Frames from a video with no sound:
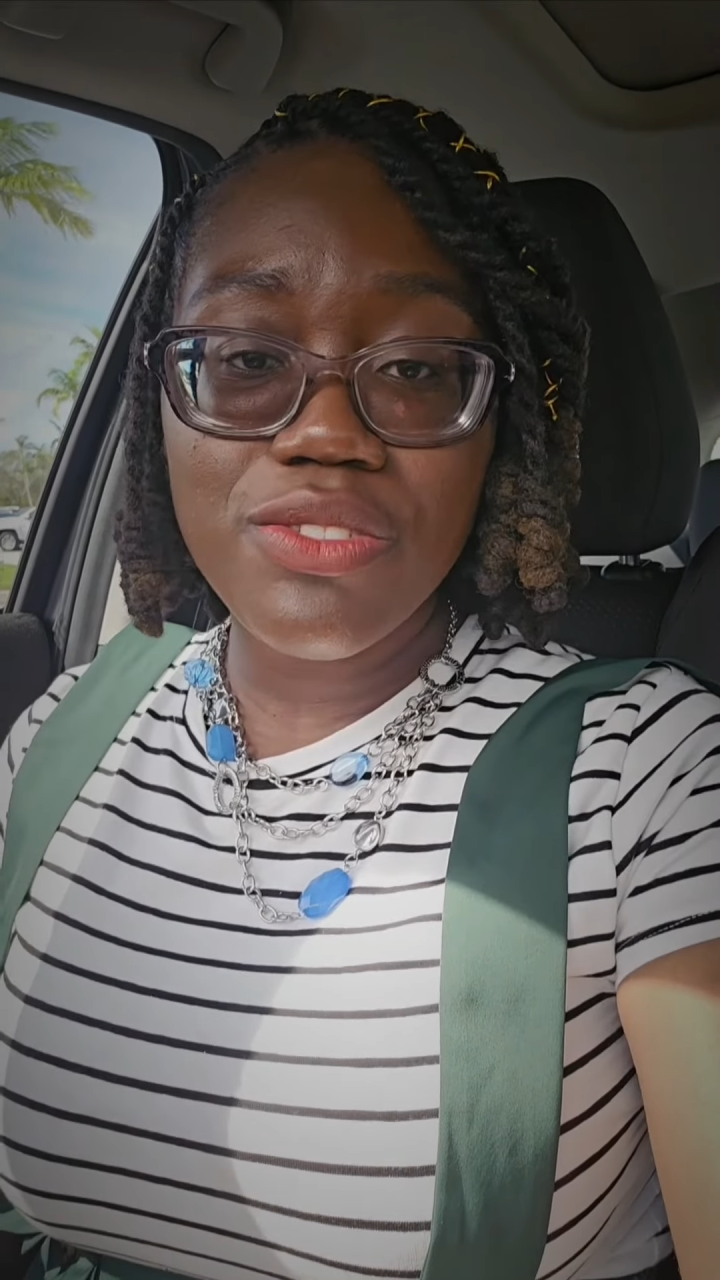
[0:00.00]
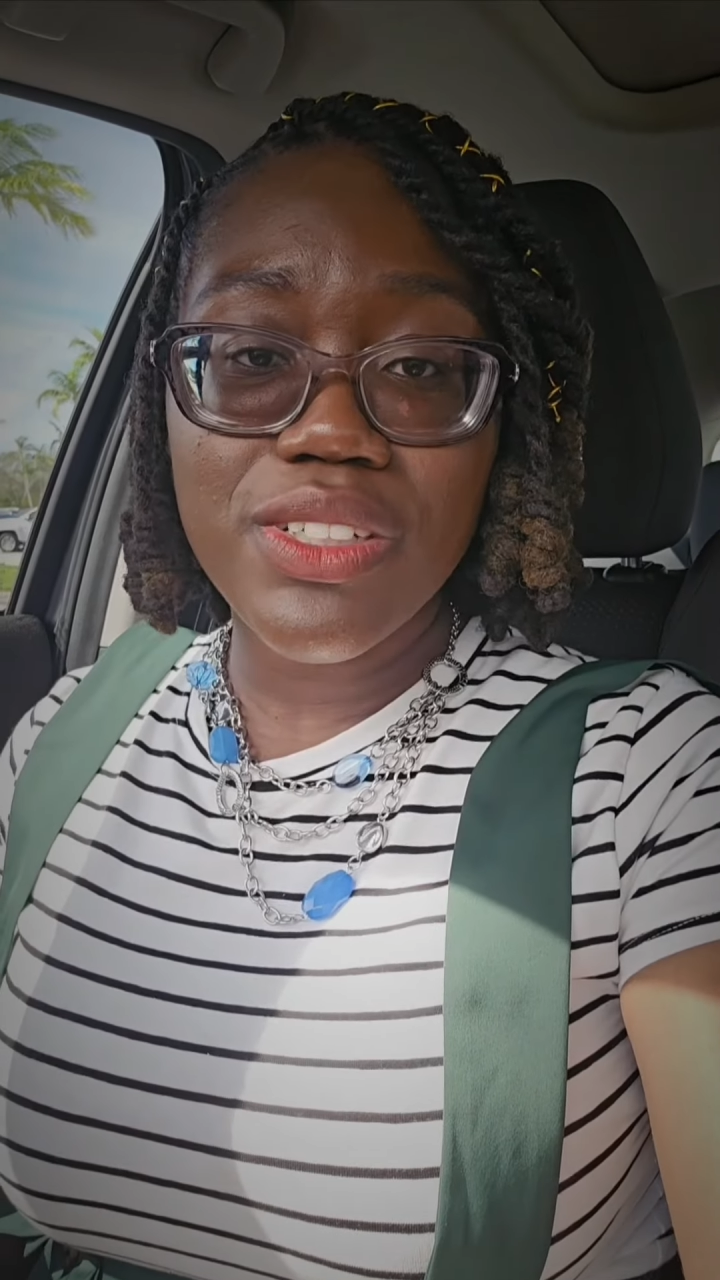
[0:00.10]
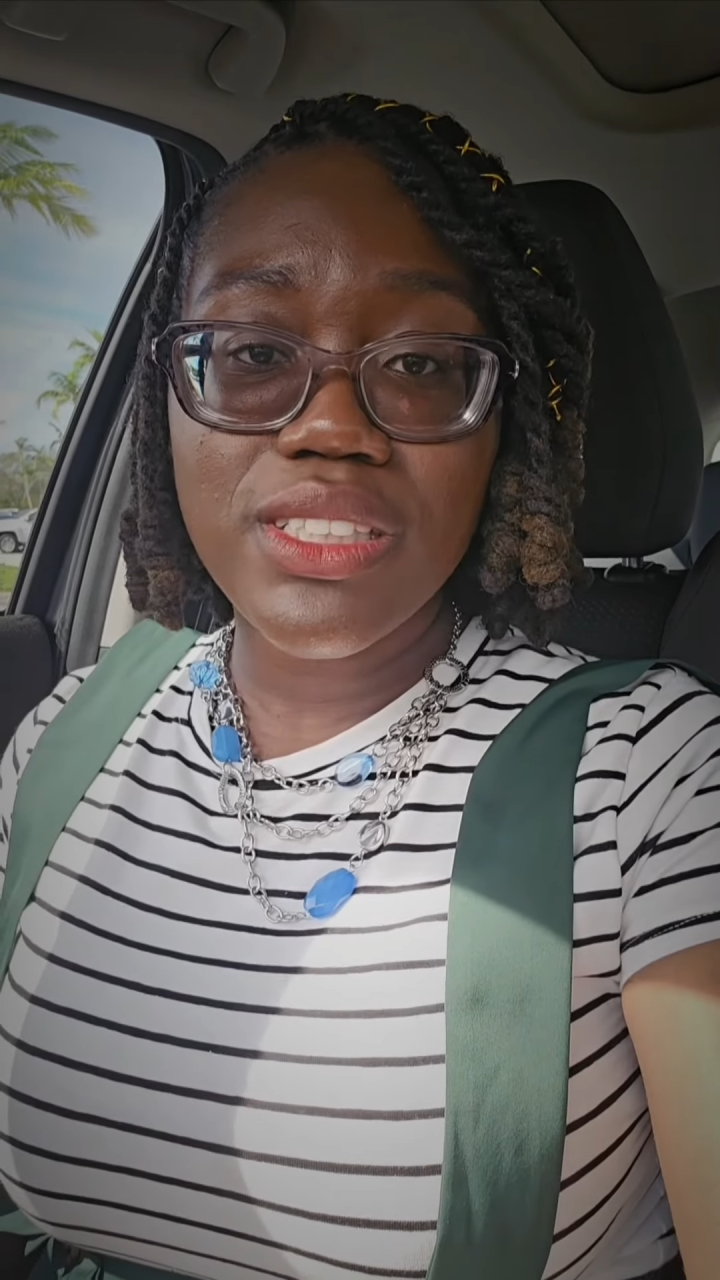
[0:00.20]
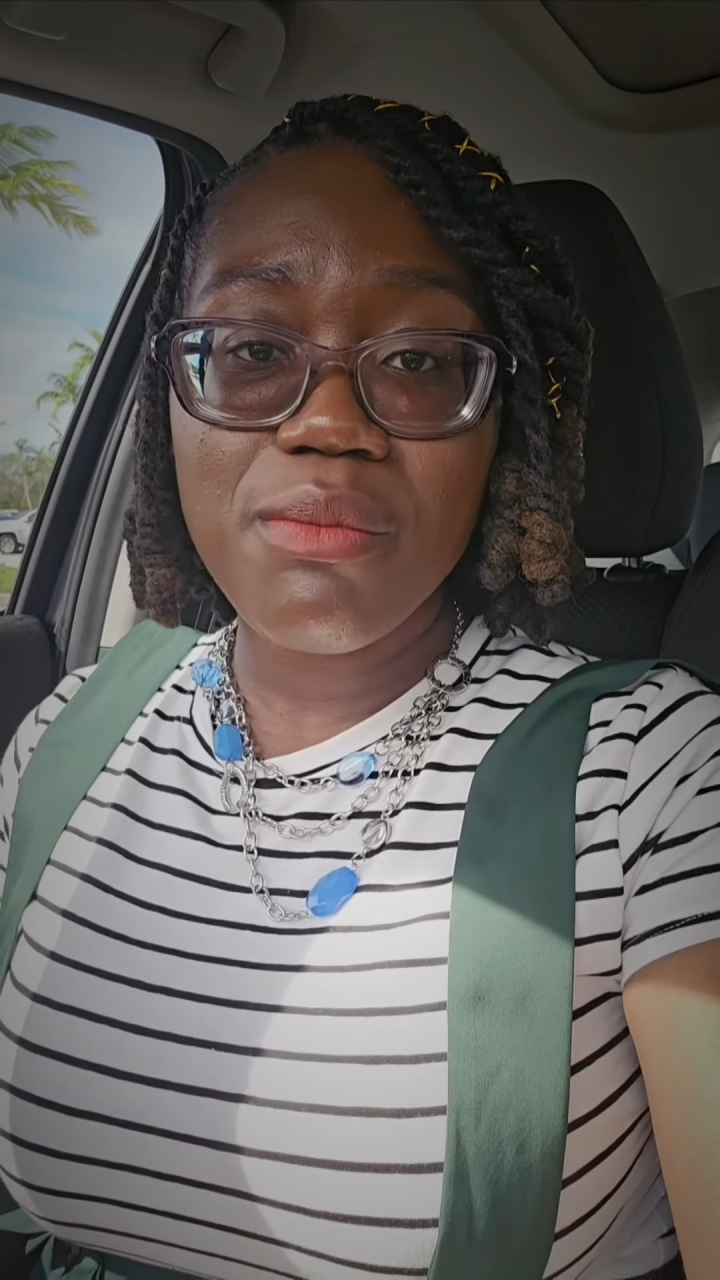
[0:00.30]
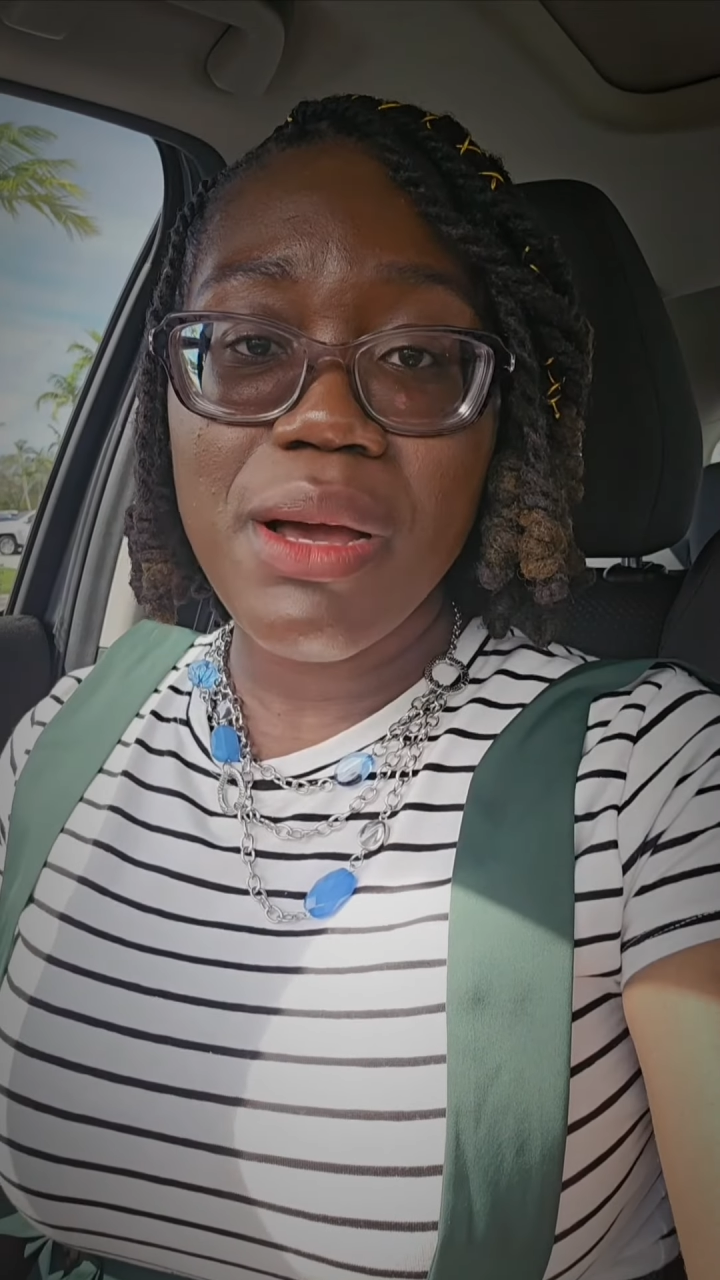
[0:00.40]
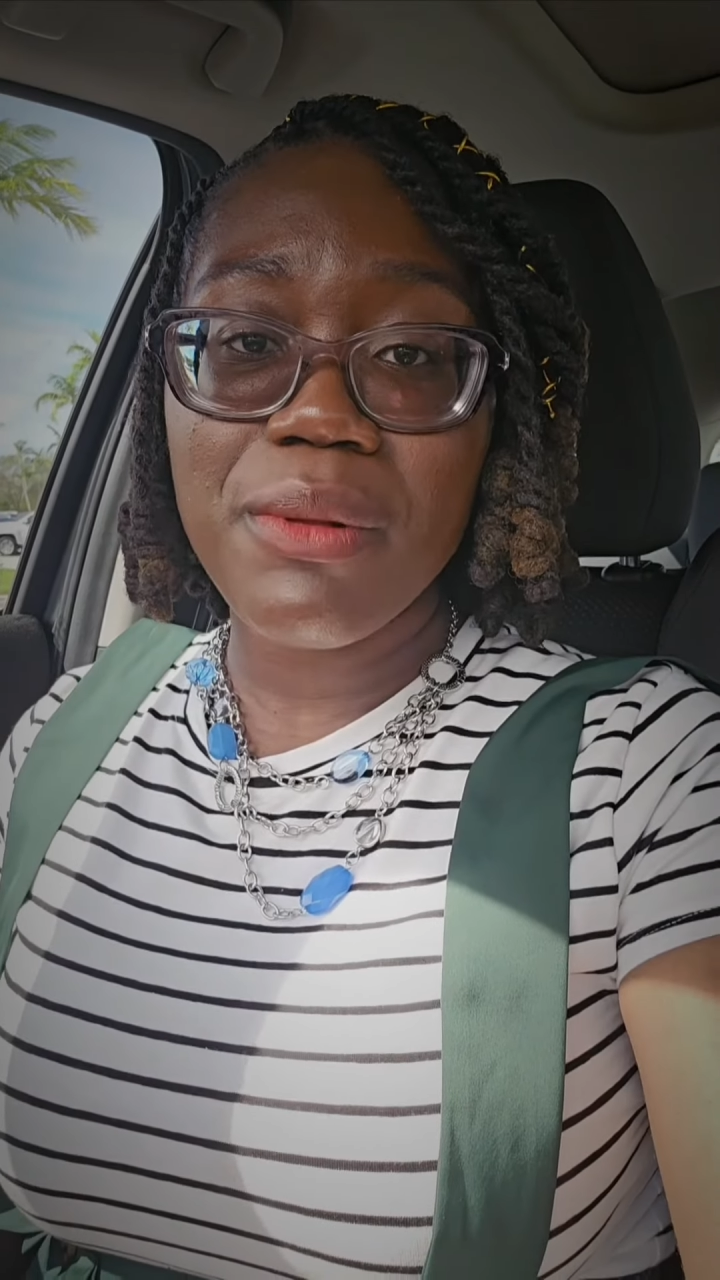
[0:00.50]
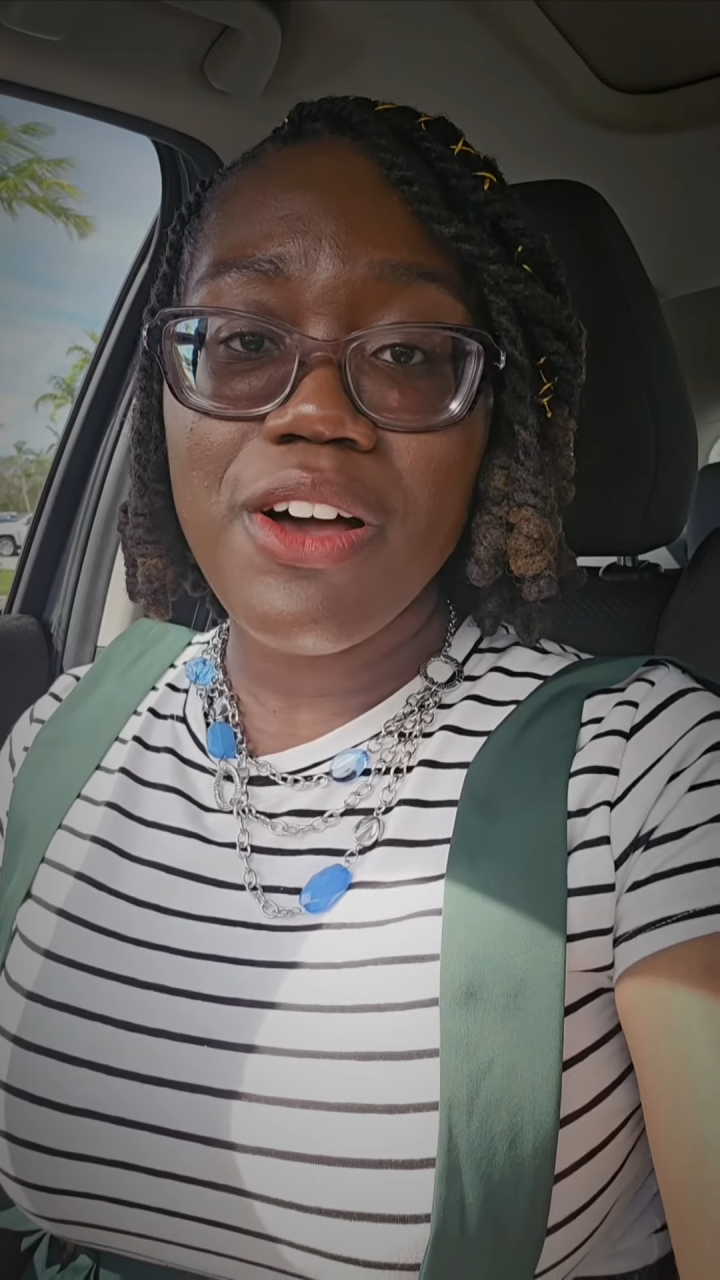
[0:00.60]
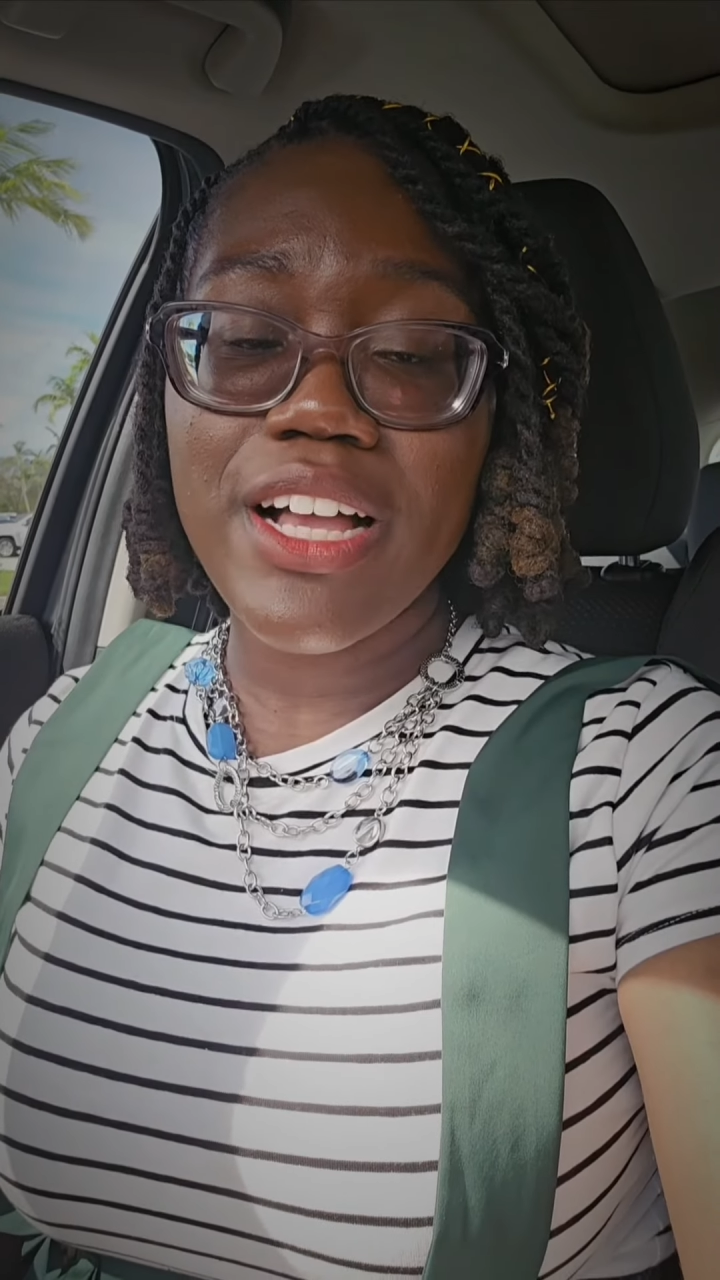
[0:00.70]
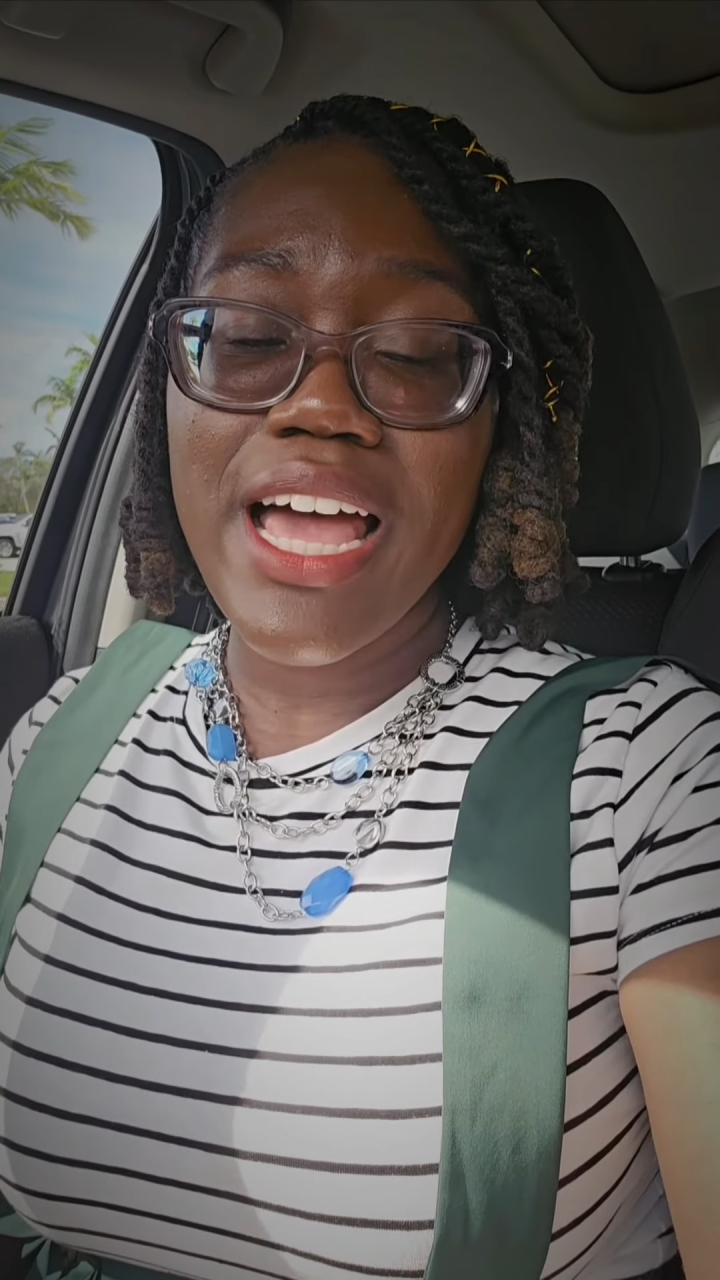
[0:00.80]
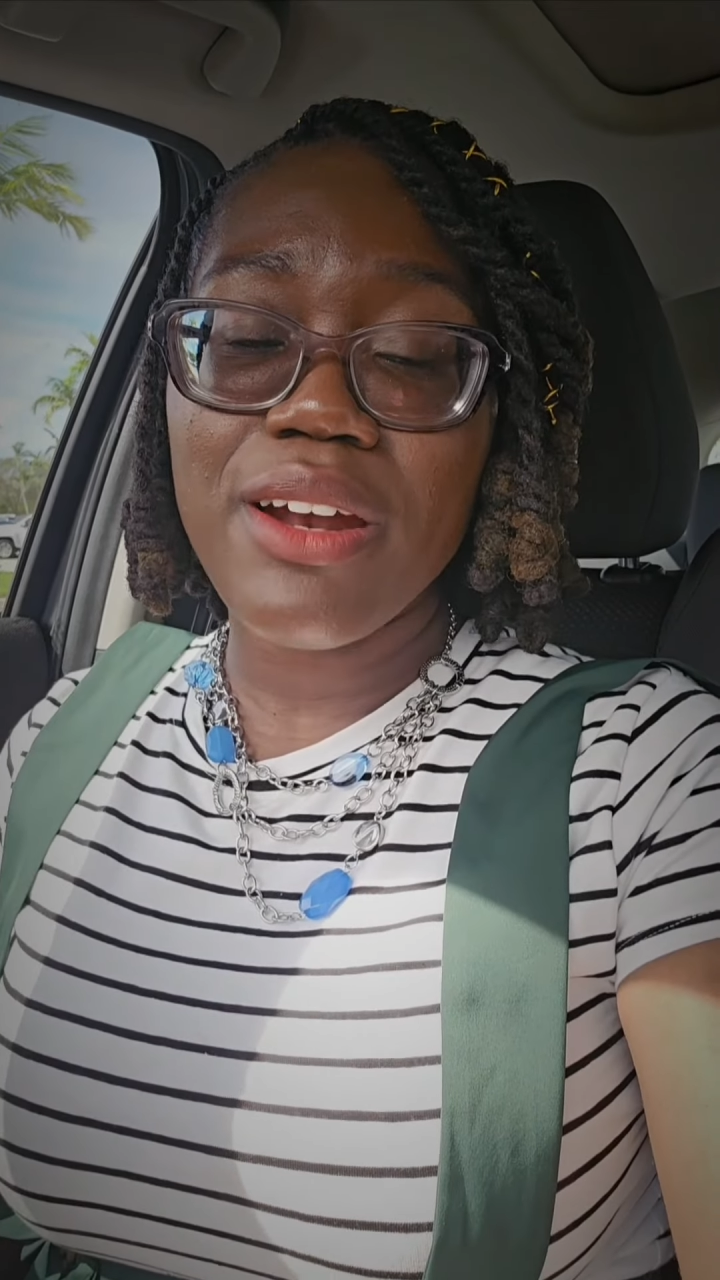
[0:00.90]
to visit my blog